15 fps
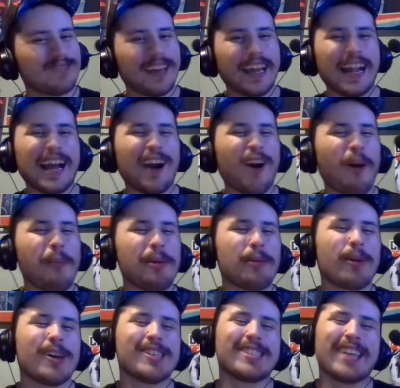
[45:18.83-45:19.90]
And I hope he
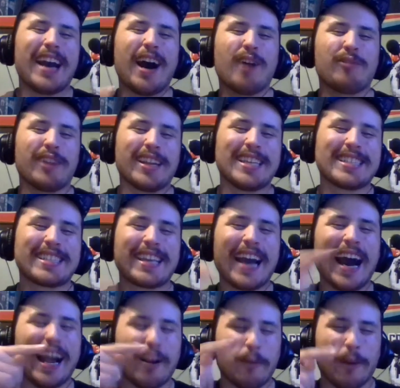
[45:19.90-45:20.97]
wears the outfit. He's
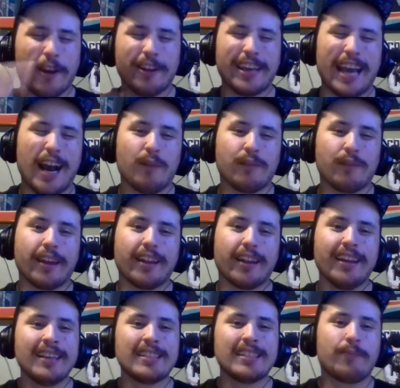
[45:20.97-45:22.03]
got to wear the outfit.
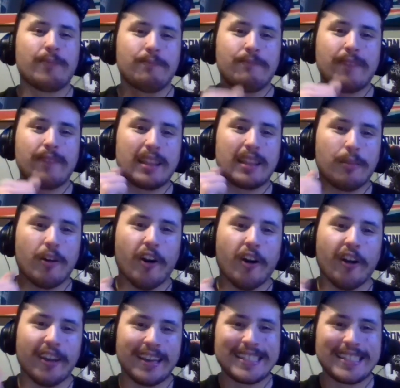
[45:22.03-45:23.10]
Fit the
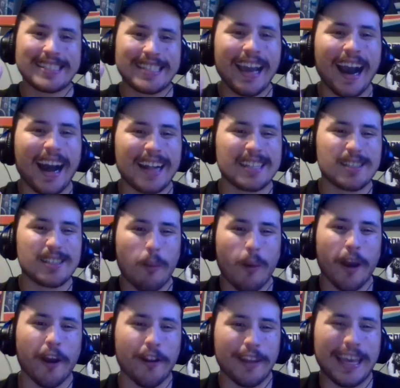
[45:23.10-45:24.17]
part. He's got to
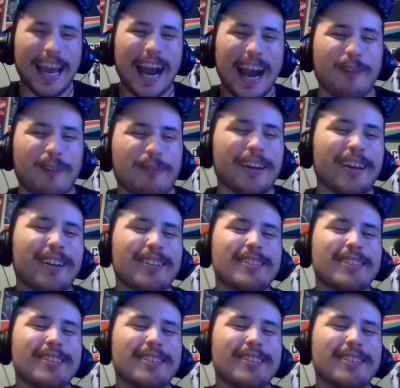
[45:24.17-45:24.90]
wear the outfit.